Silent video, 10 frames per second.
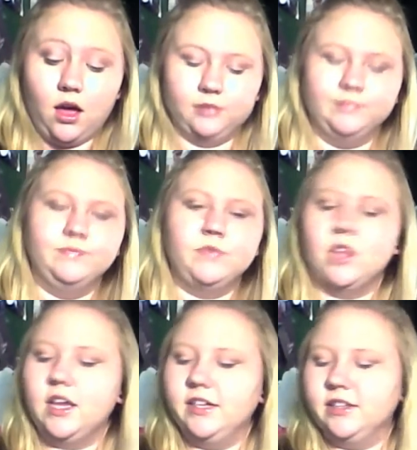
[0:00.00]
Um,
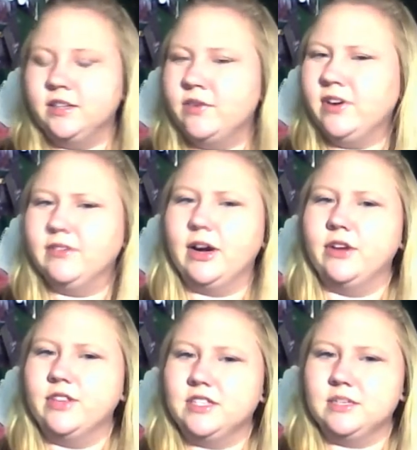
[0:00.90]
it's very
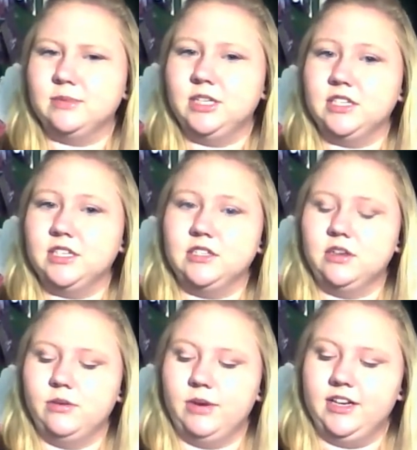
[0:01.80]
rare that someone doesn't
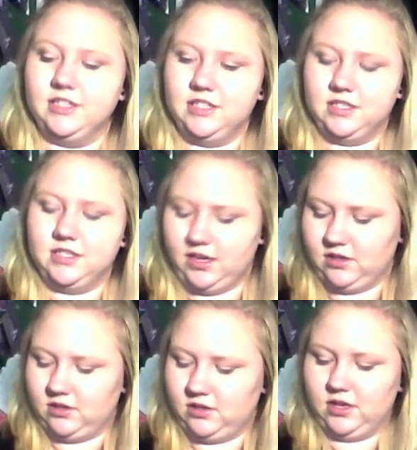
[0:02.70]
know what it is these
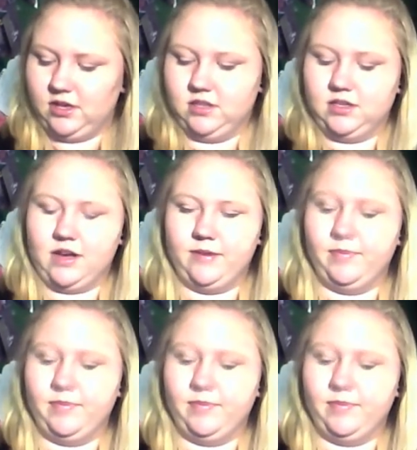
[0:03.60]
days, because um,